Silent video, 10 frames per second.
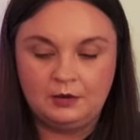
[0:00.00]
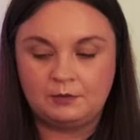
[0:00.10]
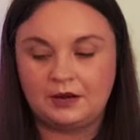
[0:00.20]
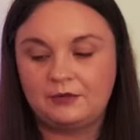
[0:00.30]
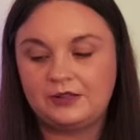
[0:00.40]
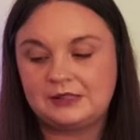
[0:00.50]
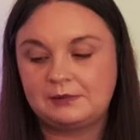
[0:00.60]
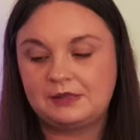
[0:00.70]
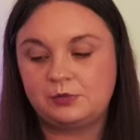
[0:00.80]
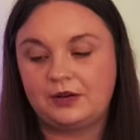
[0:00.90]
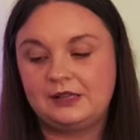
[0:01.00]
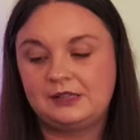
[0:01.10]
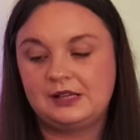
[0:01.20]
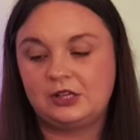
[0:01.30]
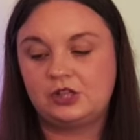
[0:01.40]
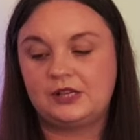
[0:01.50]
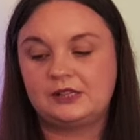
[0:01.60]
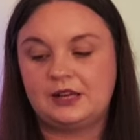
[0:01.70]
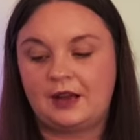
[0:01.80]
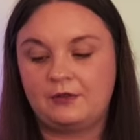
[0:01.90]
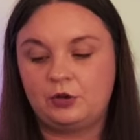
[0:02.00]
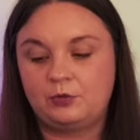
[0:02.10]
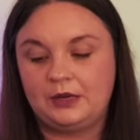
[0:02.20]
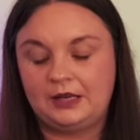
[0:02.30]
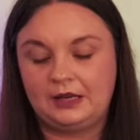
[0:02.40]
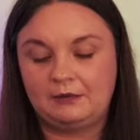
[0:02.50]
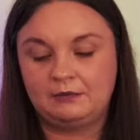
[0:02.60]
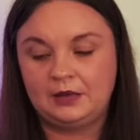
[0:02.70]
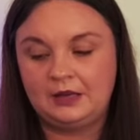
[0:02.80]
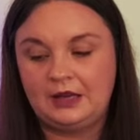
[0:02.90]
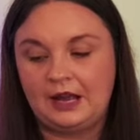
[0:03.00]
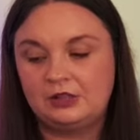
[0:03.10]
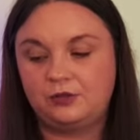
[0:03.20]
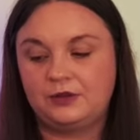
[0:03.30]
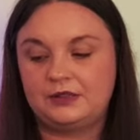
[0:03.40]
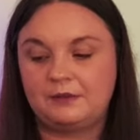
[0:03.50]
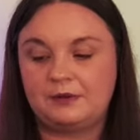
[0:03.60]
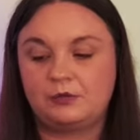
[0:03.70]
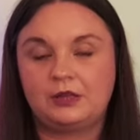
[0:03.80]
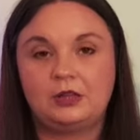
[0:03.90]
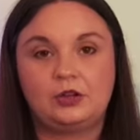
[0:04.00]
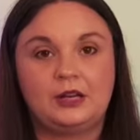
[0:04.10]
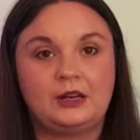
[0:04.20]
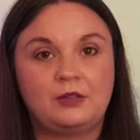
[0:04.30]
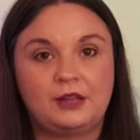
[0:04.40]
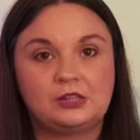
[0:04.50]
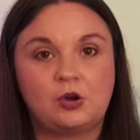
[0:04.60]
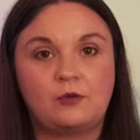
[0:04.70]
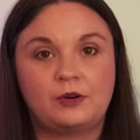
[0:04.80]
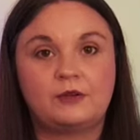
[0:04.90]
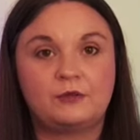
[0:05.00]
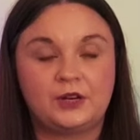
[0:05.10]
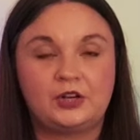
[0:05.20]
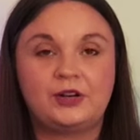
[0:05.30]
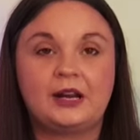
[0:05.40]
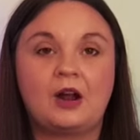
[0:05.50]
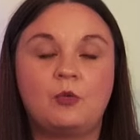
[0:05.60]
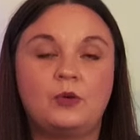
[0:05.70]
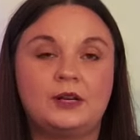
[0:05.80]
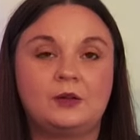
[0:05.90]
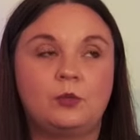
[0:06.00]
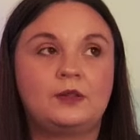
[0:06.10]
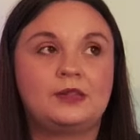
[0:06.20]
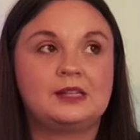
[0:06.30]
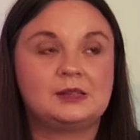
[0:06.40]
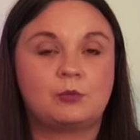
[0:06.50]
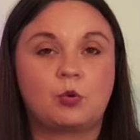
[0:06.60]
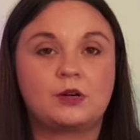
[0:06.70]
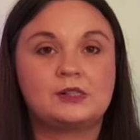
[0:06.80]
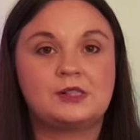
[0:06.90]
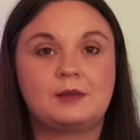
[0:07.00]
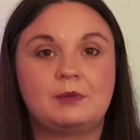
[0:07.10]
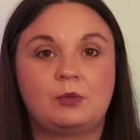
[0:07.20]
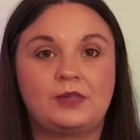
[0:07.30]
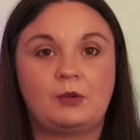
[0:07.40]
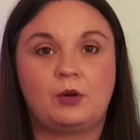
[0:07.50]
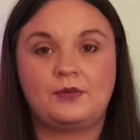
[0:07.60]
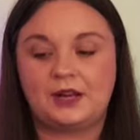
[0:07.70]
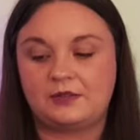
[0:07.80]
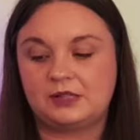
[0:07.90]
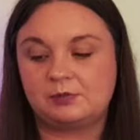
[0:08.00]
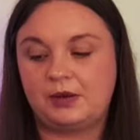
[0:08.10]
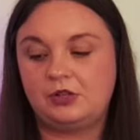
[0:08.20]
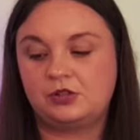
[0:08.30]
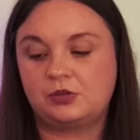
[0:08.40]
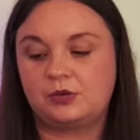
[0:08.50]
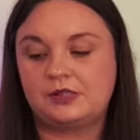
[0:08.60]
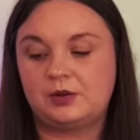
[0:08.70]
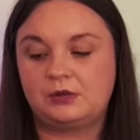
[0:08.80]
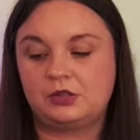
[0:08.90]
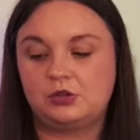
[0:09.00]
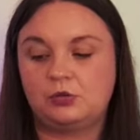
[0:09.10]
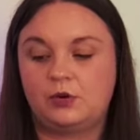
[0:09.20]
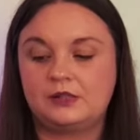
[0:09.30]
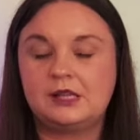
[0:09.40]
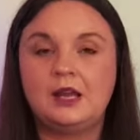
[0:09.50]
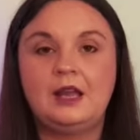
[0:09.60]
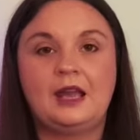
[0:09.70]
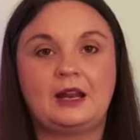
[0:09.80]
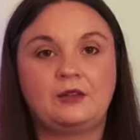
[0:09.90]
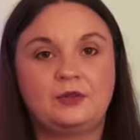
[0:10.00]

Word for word: But I feel like somebody's ready to take a chance and have a new beginning. I do feel like they've been really looking things over and figuring out what it, what is important to them and what they want. They got this page of swords here with the two of wands, and I feel